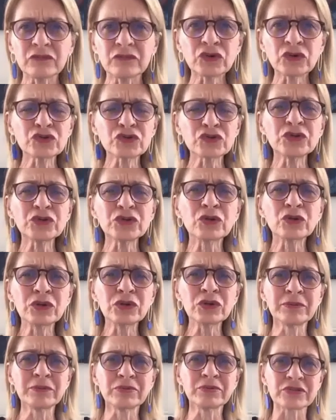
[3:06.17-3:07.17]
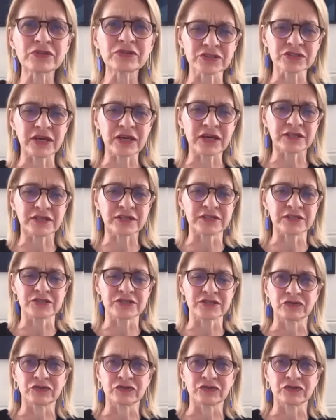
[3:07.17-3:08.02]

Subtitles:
What do we call liberal societies?